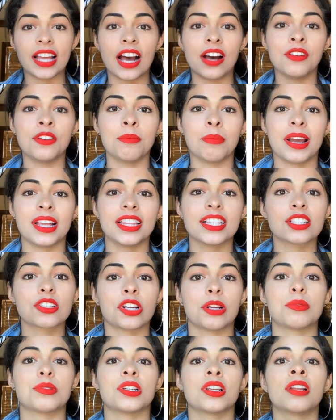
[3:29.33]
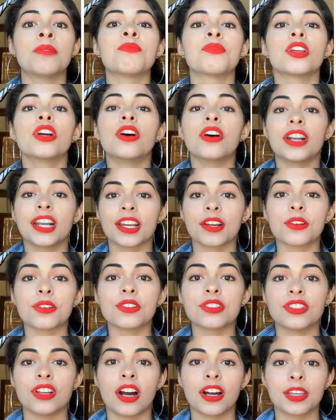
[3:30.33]
down my description on a
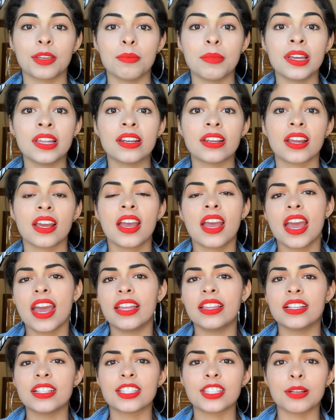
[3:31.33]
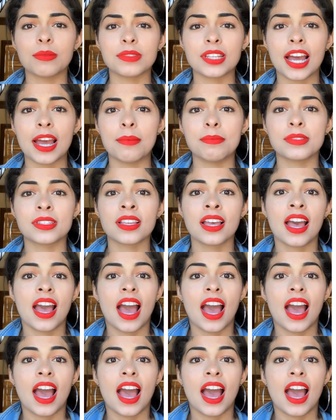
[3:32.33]
Google document, and then sometimes